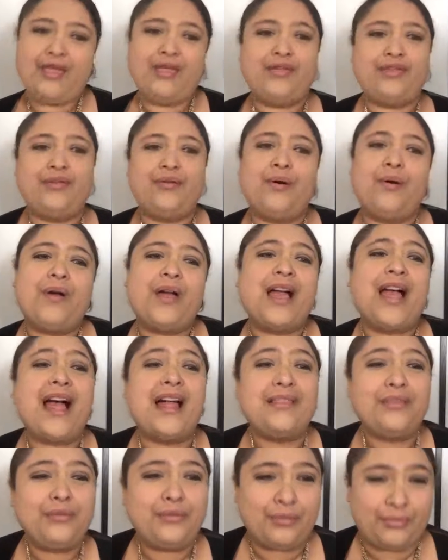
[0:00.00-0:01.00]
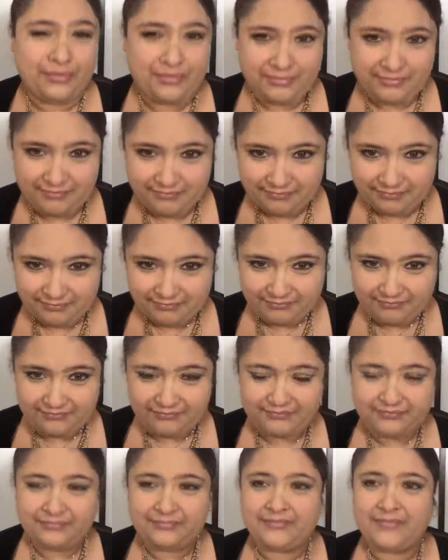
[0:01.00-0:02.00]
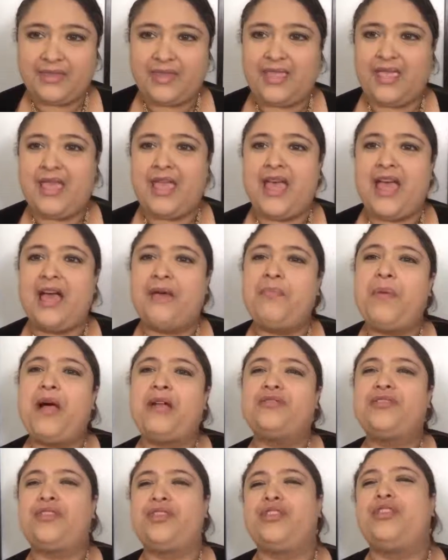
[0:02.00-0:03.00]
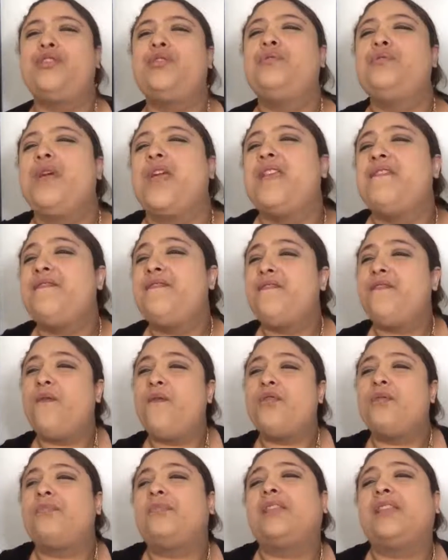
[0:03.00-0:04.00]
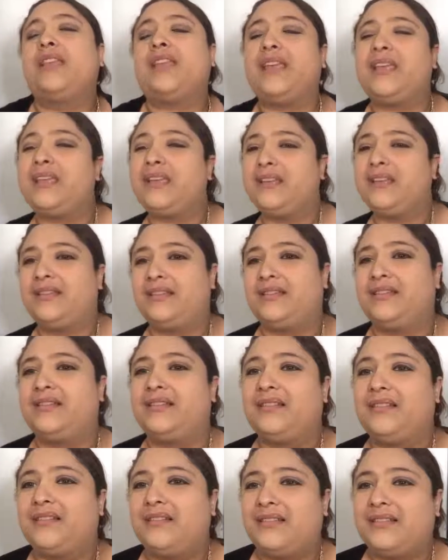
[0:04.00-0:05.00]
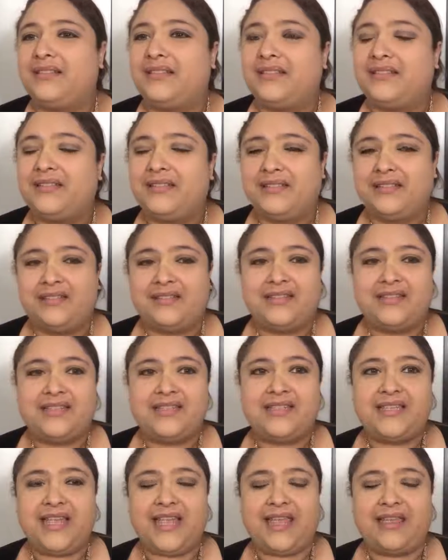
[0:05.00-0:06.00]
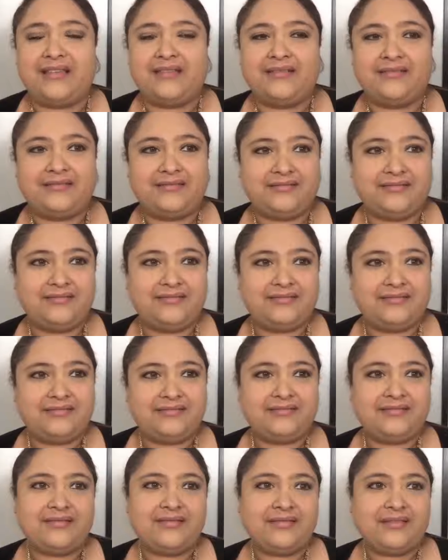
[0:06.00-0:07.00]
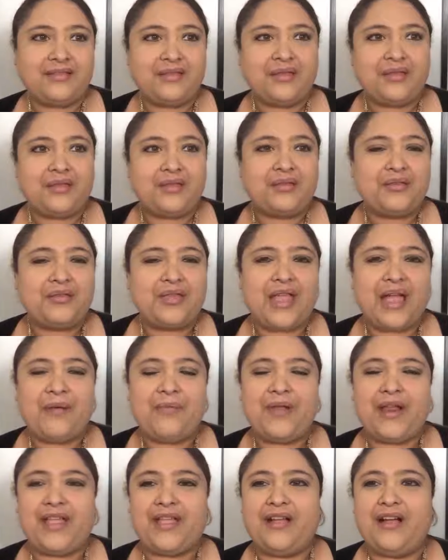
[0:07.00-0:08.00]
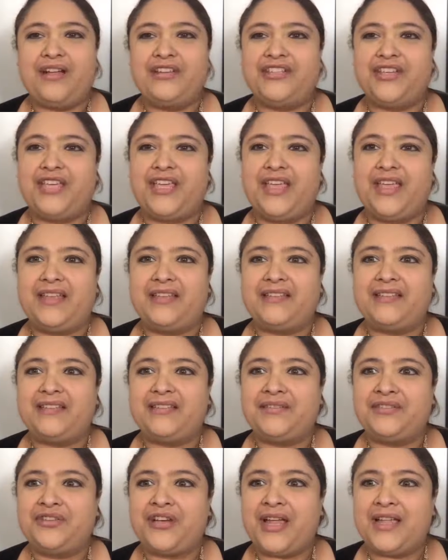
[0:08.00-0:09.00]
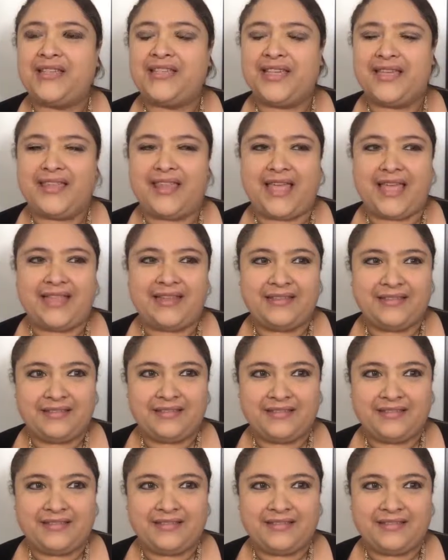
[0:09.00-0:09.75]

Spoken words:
yo canto. How about you informally sing? How would I conjugate to translate that?